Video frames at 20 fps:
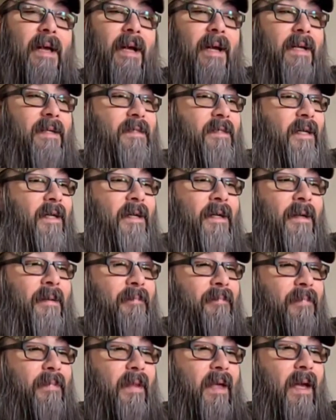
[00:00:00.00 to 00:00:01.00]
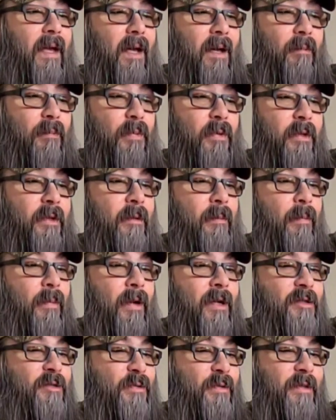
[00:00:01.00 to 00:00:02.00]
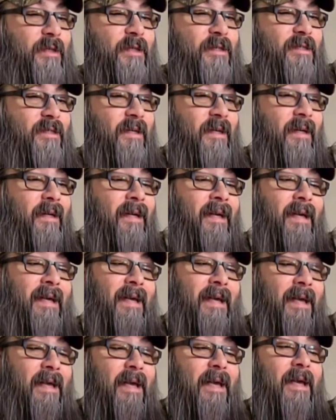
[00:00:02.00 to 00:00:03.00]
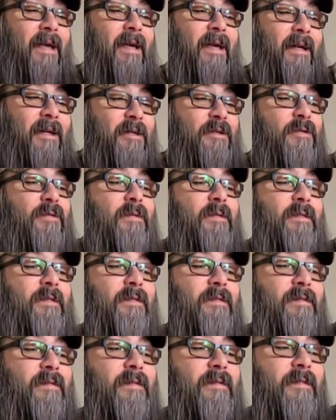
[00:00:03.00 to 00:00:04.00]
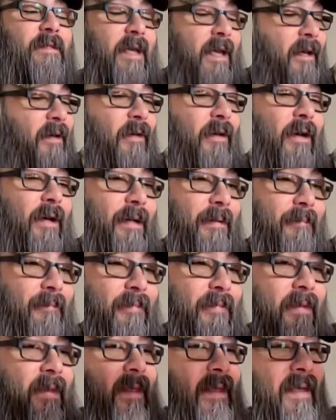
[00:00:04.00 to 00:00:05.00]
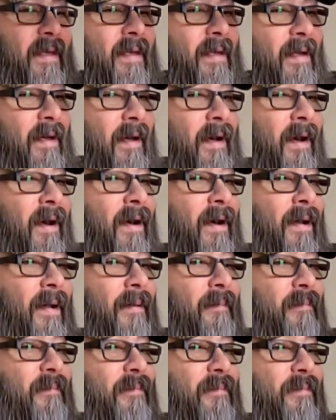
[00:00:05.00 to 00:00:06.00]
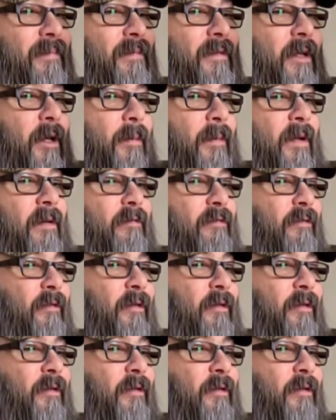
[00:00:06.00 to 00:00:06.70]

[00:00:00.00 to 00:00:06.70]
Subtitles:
I got to tell you, I'm pretty impressed with this thing. It is dead on. Coming up